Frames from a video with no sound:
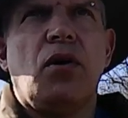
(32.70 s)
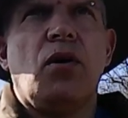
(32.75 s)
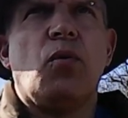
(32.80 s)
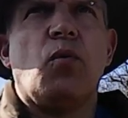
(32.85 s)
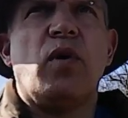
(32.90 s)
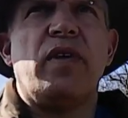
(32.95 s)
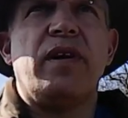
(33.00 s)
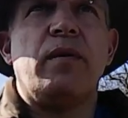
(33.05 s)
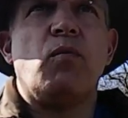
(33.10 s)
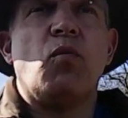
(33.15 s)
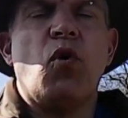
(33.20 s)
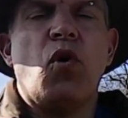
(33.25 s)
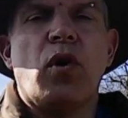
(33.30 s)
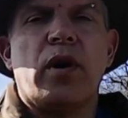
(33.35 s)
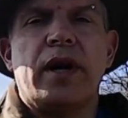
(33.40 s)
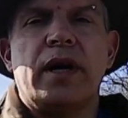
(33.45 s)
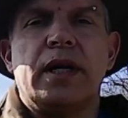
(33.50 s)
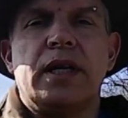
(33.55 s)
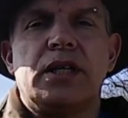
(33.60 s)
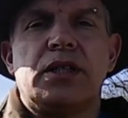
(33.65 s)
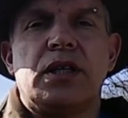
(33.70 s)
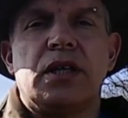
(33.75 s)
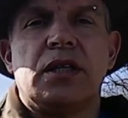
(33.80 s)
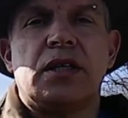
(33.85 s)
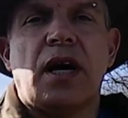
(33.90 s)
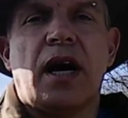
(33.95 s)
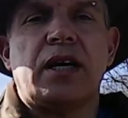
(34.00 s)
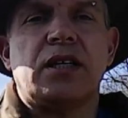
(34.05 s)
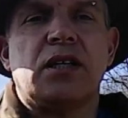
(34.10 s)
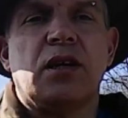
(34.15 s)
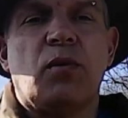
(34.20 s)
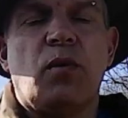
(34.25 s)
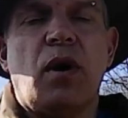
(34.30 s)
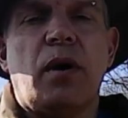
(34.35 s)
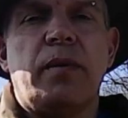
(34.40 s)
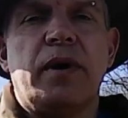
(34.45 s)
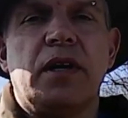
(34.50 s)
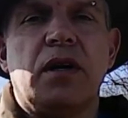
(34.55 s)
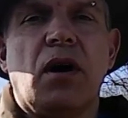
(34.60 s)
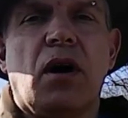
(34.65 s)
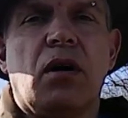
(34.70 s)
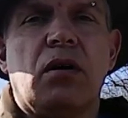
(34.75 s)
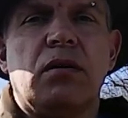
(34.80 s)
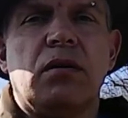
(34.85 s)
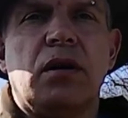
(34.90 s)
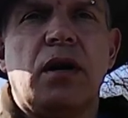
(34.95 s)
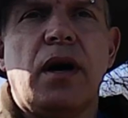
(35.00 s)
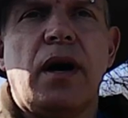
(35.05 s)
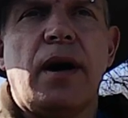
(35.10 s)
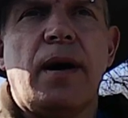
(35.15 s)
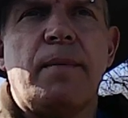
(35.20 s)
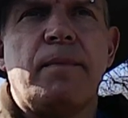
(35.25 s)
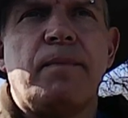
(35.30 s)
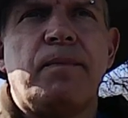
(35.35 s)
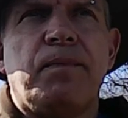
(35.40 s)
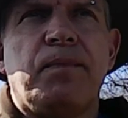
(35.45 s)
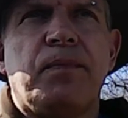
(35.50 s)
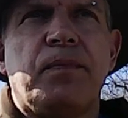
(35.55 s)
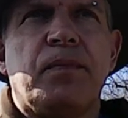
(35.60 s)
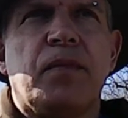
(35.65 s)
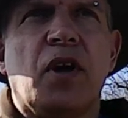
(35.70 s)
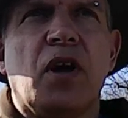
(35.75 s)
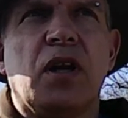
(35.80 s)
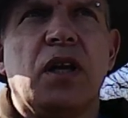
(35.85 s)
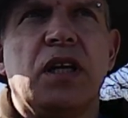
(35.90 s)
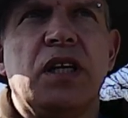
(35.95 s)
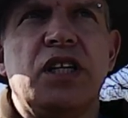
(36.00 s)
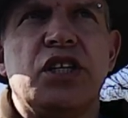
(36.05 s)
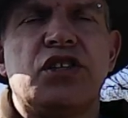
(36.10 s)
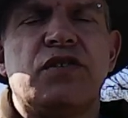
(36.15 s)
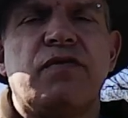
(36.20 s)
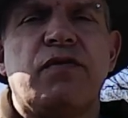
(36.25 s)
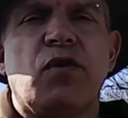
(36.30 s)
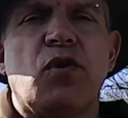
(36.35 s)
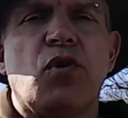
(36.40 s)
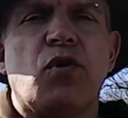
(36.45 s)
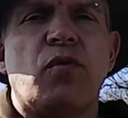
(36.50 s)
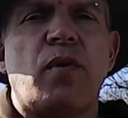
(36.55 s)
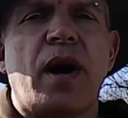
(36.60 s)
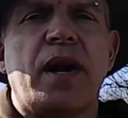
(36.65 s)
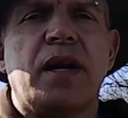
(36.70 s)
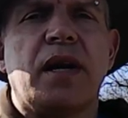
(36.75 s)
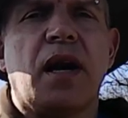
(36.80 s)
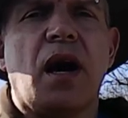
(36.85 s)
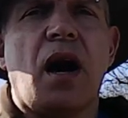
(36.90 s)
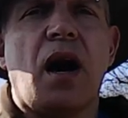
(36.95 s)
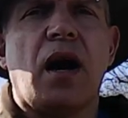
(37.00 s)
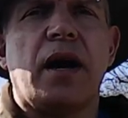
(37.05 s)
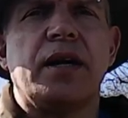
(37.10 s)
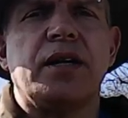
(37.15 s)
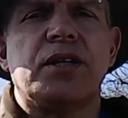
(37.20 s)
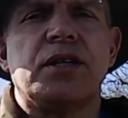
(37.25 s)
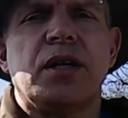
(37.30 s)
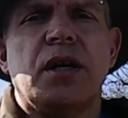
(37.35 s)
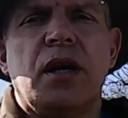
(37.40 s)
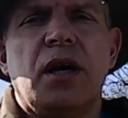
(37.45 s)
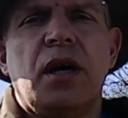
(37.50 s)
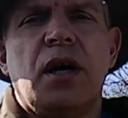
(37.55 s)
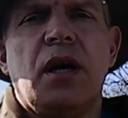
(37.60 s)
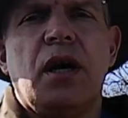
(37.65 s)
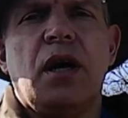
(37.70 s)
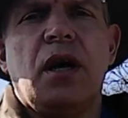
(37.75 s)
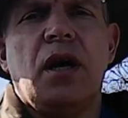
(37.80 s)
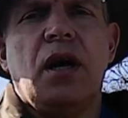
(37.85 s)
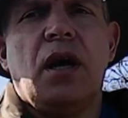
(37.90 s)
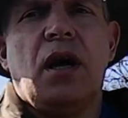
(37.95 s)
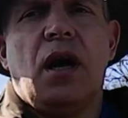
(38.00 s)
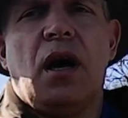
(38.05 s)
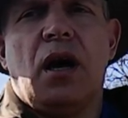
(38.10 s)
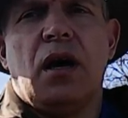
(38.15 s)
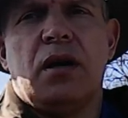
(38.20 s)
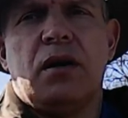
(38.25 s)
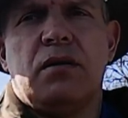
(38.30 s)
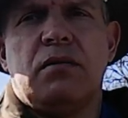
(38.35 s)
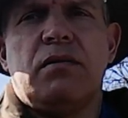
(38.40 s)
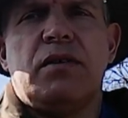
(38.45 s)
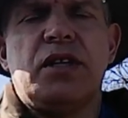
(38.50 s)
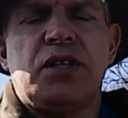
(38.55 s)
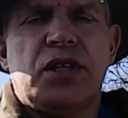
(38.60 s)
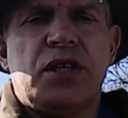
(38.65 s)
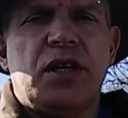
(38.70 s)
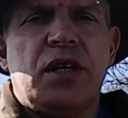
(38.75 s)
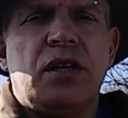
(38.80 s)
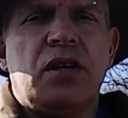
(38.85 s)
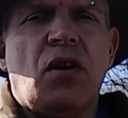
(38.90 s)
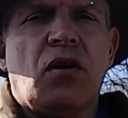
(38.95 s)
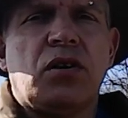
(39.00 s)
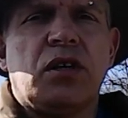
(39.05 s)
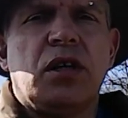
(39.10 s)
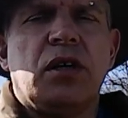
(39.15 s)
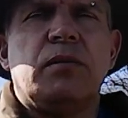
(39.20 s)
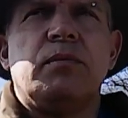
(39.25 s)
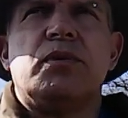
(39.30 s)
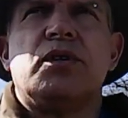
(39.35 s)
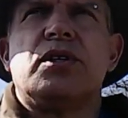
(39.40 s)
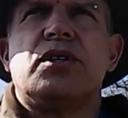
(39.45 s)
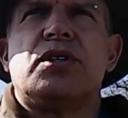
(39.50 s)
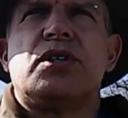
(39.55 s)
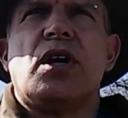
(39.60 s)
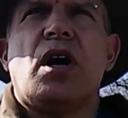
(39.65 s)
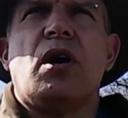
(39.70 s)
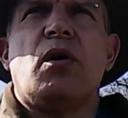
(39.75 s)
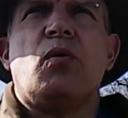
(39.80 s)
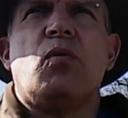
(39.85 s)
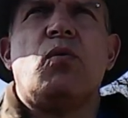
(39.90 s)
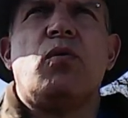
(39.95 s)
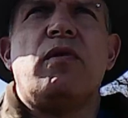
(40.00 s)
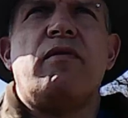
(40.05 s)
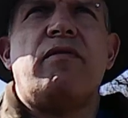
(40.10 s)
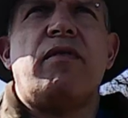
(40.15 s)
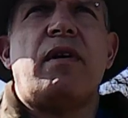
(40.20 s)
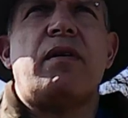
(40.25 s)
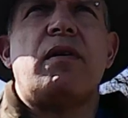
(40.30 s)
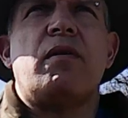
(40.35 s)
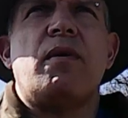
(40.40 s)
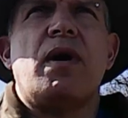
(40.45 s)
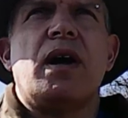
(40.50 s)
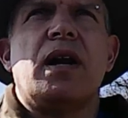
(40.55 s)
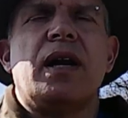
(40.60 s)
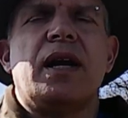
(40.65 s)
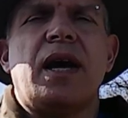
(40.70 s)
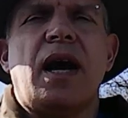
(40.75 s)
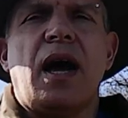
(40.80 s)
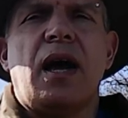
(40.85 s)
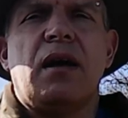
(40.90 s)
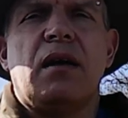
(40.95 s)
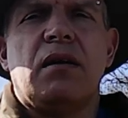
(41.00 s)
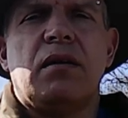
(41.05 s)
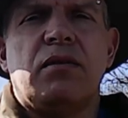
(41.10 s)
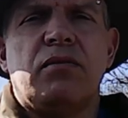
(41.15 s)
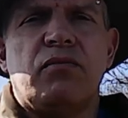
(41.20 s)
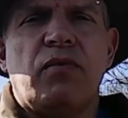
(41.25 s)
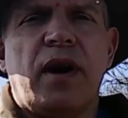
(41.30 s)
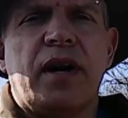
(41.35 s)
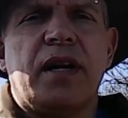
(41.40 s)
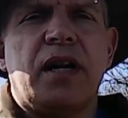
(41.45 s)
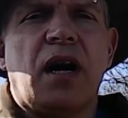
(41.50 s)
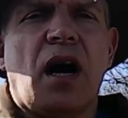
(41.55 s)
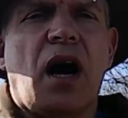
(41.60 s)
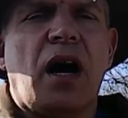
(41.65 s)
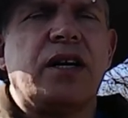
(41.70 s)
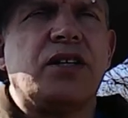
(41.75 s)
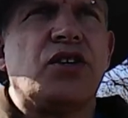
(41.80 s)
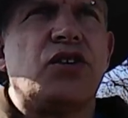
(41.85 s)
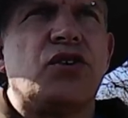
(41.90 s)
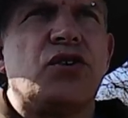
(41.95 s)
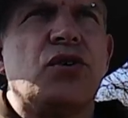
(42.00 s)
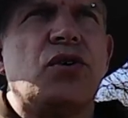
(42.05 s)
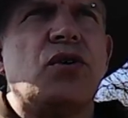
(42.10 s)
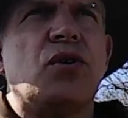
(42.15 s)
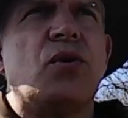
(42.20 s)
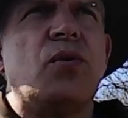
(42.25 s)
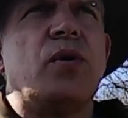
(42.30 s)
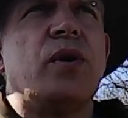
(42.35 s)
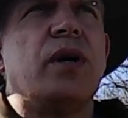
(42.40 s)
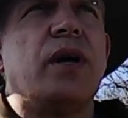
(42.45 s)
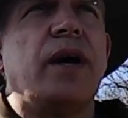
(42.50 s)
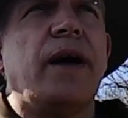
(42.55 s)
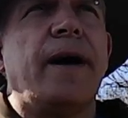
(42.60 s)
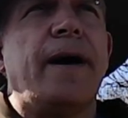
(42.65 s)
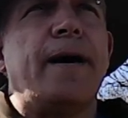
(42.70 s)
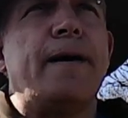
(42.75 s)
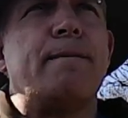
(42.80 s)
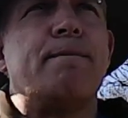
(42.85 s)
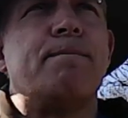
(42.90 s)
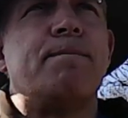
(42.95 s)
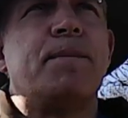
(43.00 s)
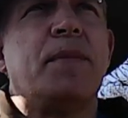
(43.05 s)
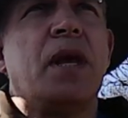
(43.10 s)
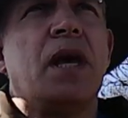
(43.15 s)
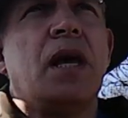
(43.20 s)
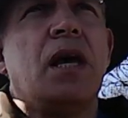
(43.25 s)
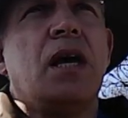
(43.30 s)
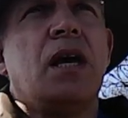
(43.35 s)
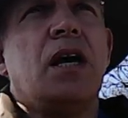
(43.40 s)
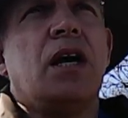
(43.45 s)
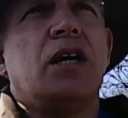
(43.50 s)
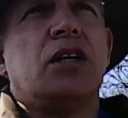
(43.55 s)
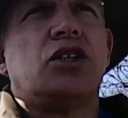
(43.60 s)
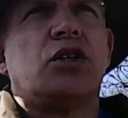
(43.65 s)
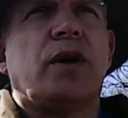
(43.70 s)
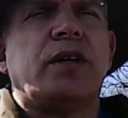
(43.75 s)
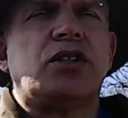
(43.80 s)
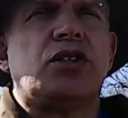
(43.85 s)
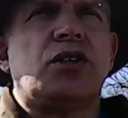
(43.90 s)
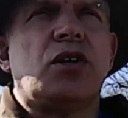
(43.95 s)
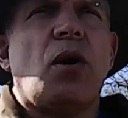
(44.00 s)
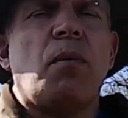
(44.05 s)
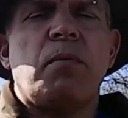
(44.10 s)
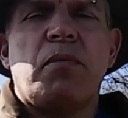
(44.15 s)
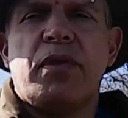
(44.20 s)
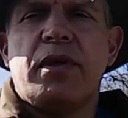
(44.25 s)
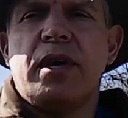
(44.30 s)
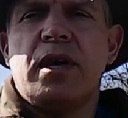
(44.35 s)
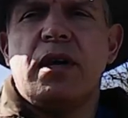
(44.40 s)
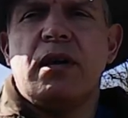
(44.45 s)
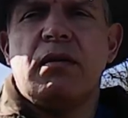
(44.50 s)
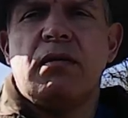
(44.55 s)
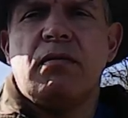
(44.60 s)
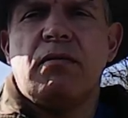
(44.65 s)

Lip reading: within walking distance actually, where we'd got at least 4 red kites. And this is in Nottinghamshire, so we very rarely get red kites at all. So I stopped the